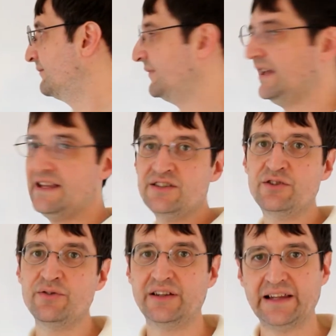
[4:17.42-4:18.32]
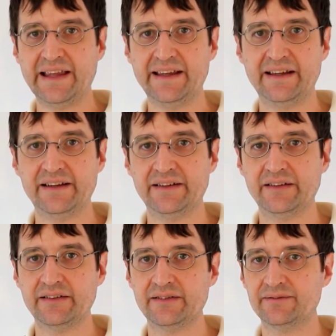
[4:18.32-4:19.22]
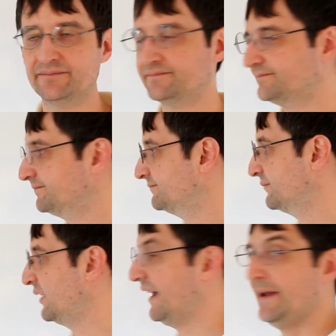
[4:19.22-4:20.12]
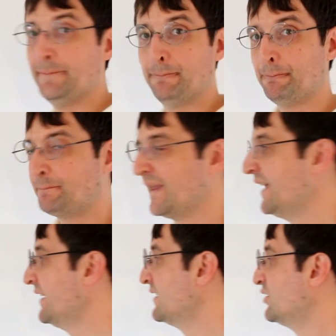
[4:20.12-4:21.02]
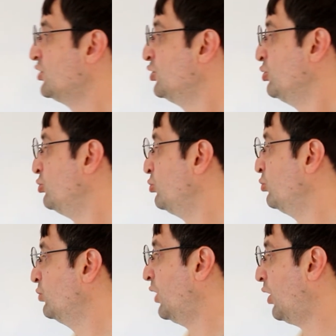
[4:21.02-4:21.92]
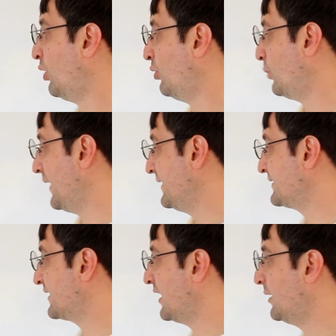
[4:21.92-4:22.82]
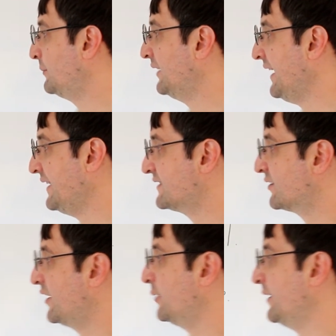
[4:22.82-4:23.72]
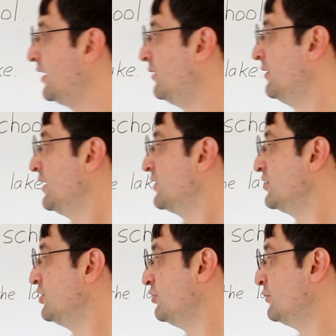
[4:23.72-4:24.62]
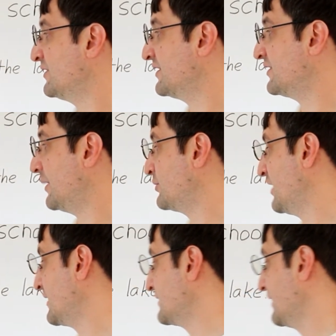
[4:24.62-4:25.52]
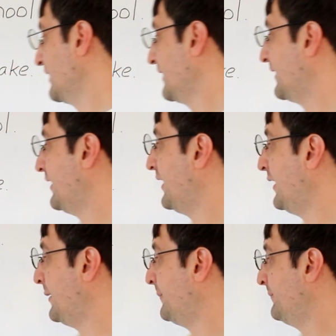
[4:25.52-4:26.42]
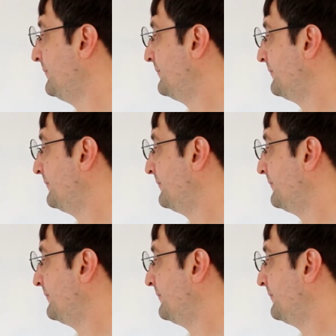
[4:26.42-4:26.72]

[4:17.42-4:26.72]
into the lake. Okay? You always come late. So here we go. You is the subject. Come